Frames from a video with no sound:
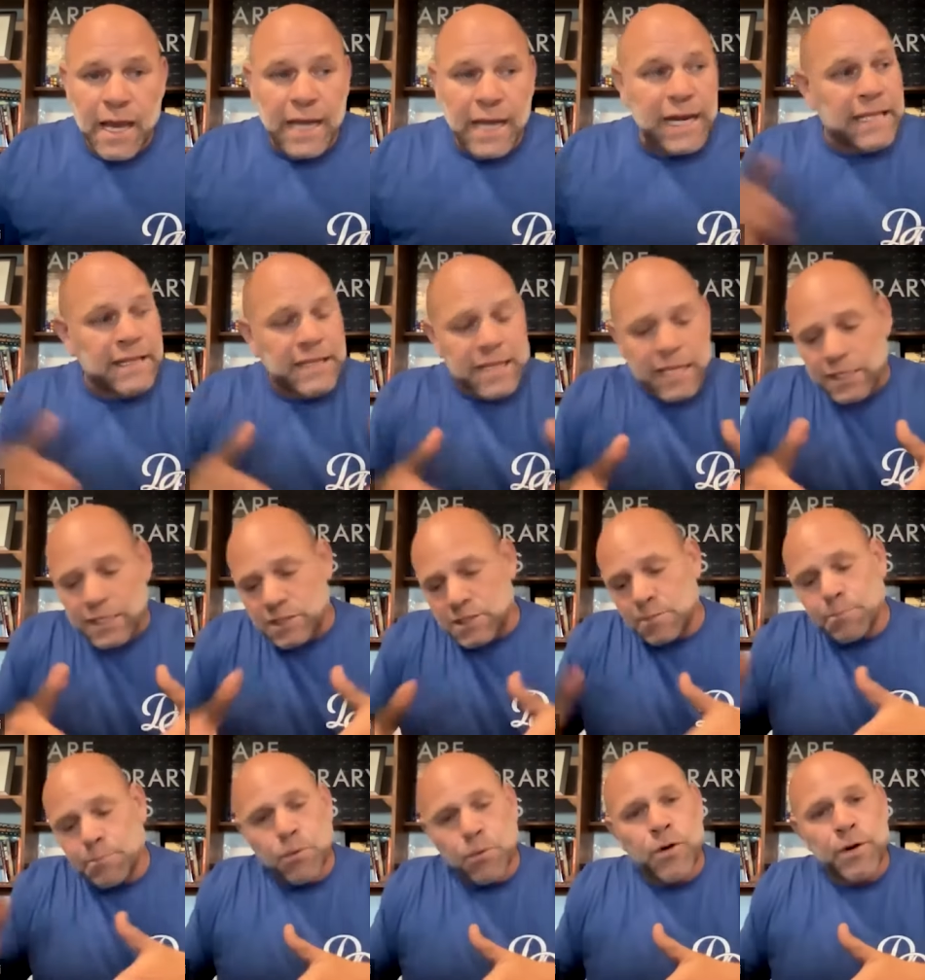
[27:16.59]
And I think it's
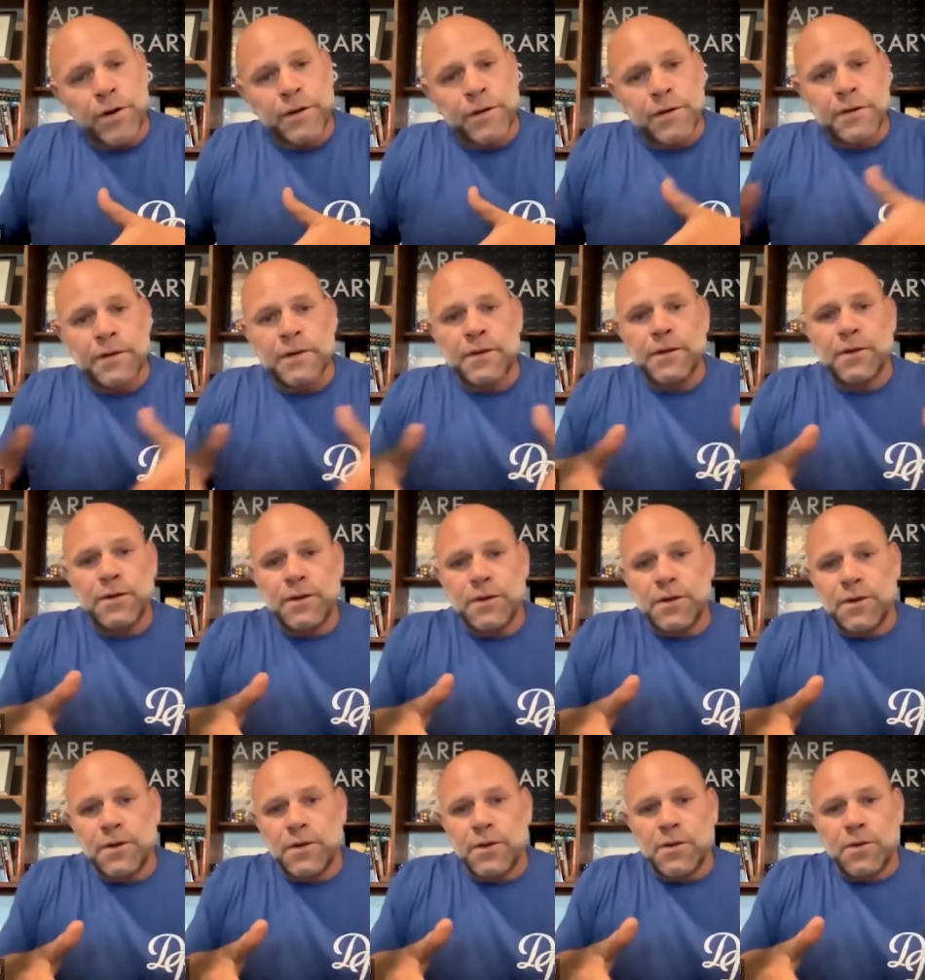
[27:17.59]
important
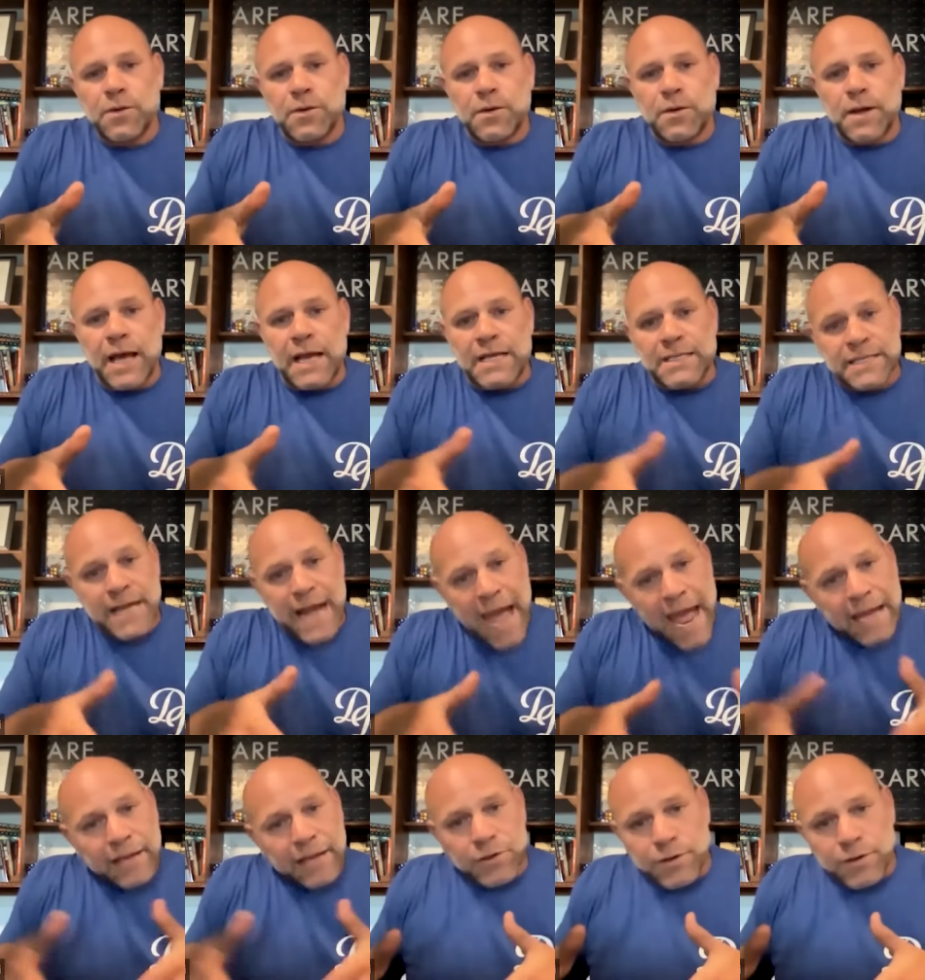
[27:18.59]
as an
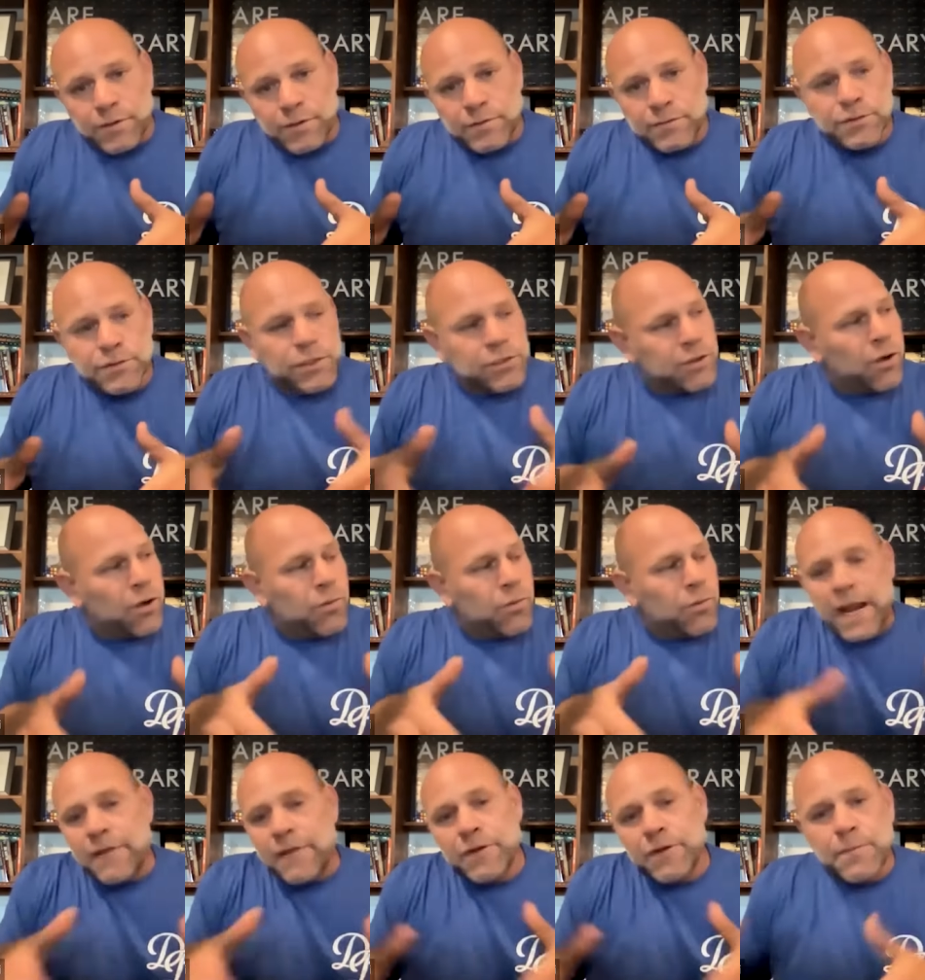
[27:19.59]
actor to know
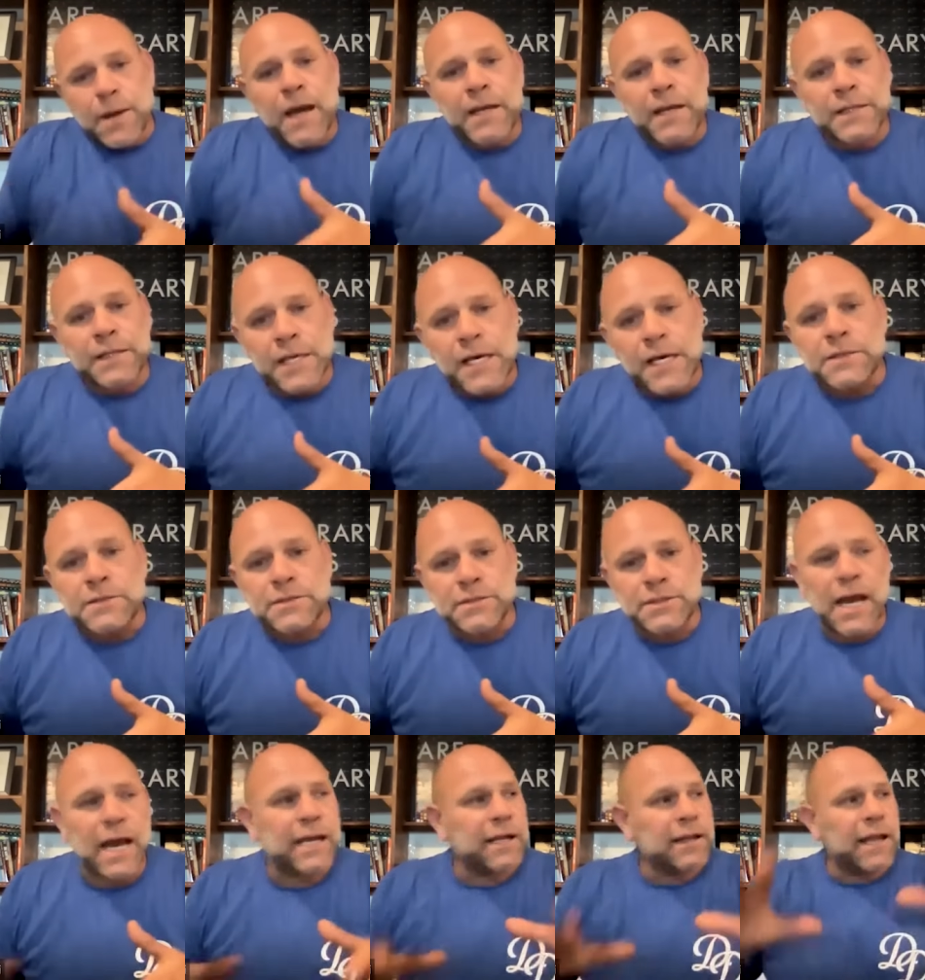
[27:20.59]
what everybody does,
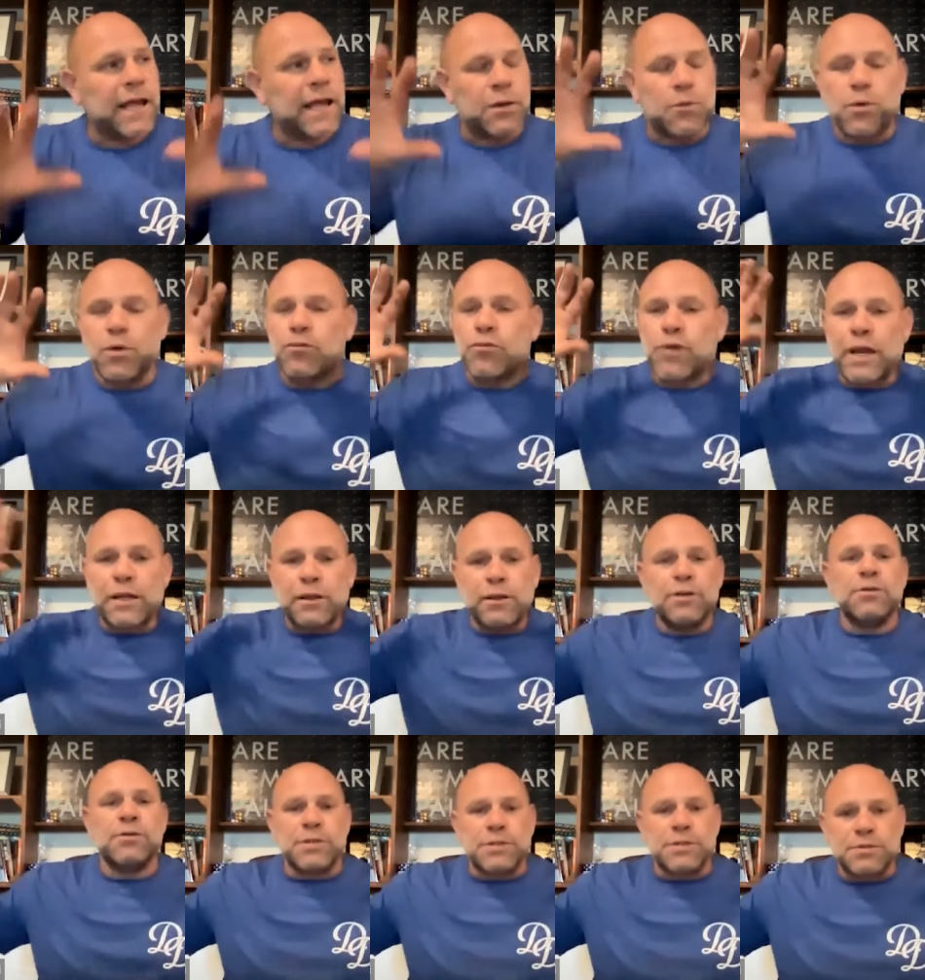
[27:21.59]
kind of like what Ray
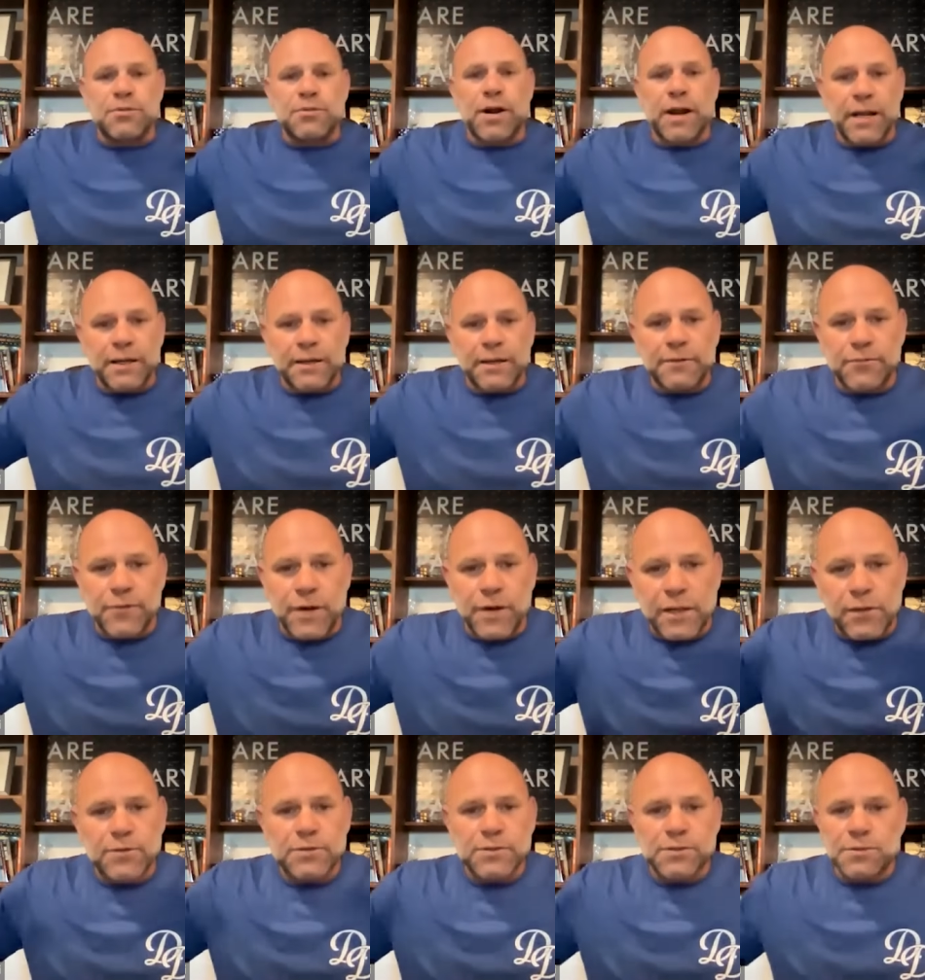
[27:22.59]
Lewis, right? Ray
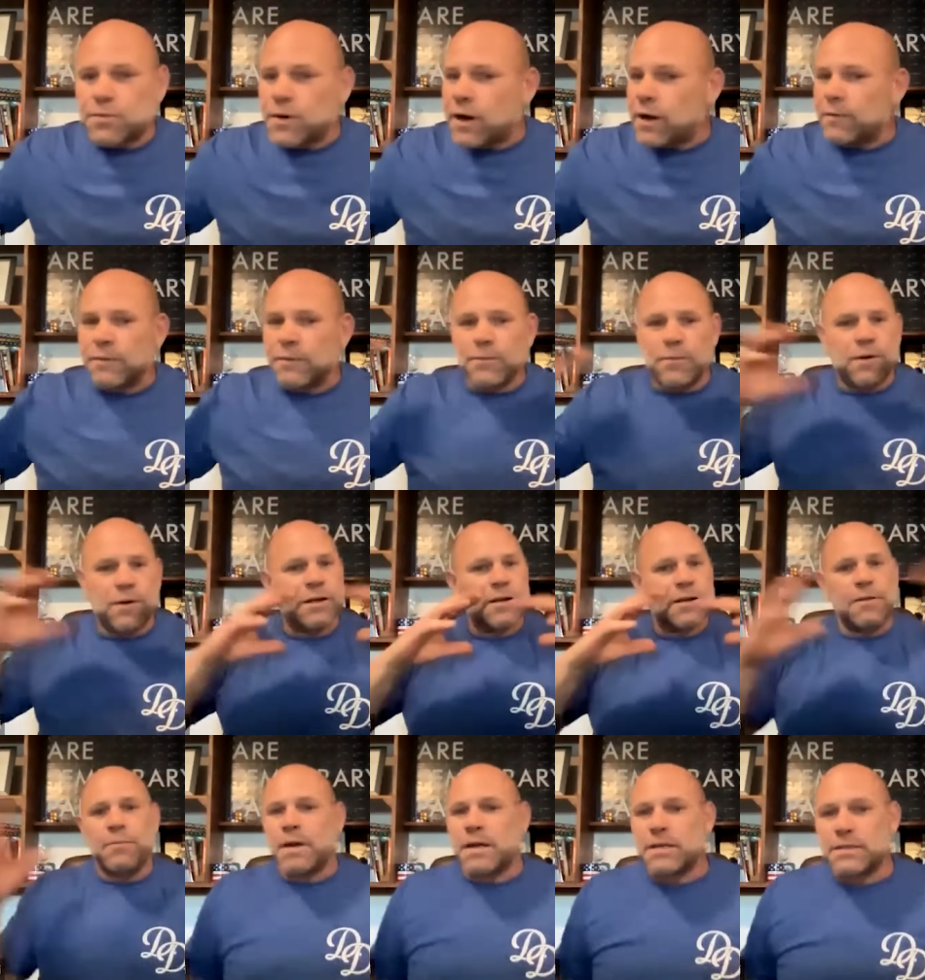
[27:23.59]
Lewis, probably one of
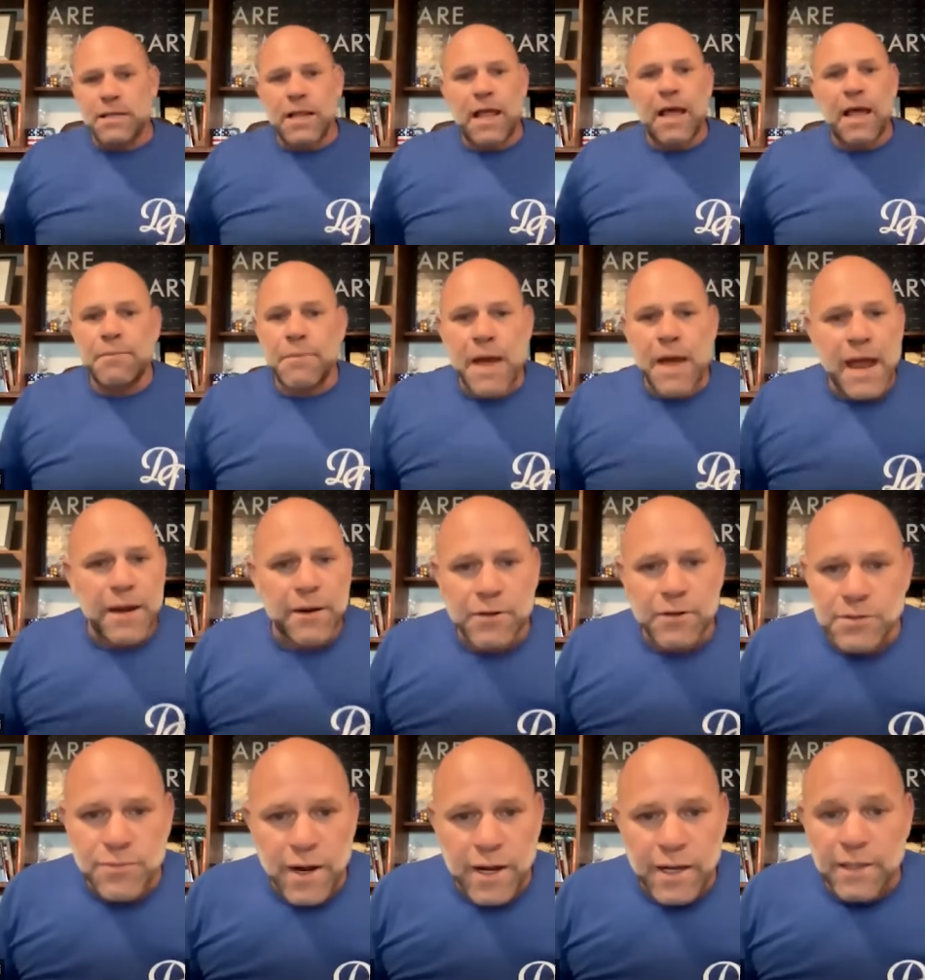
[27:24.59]
the best
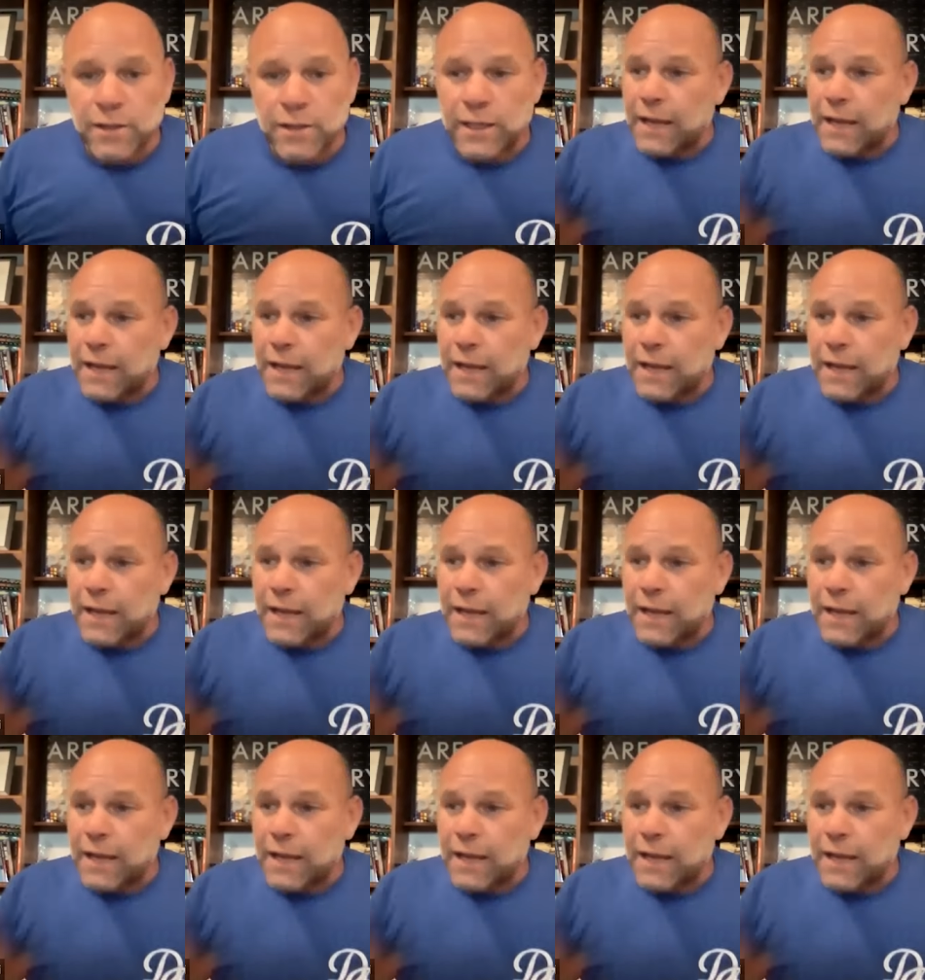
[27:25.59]
linebackers, right?